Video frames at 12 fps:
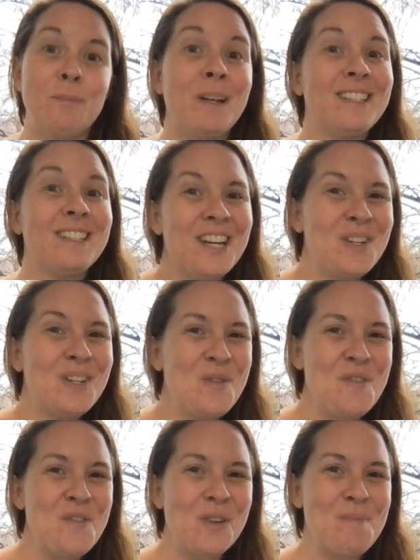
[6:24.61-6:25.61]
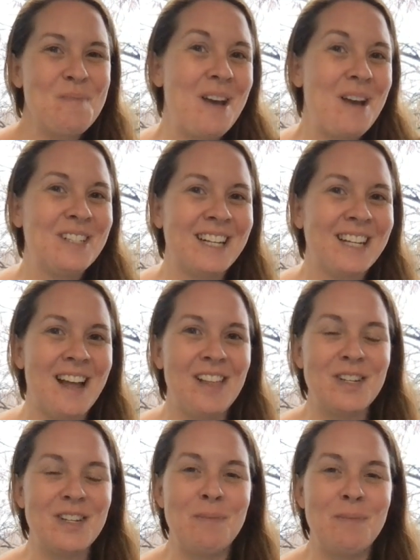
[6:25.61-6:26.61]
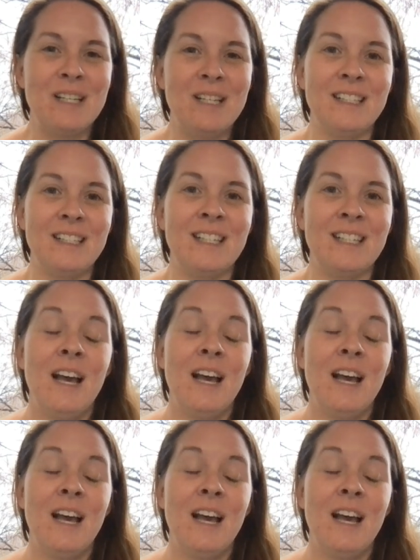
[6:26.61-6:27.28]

But stay tuned for those biotechnology pieces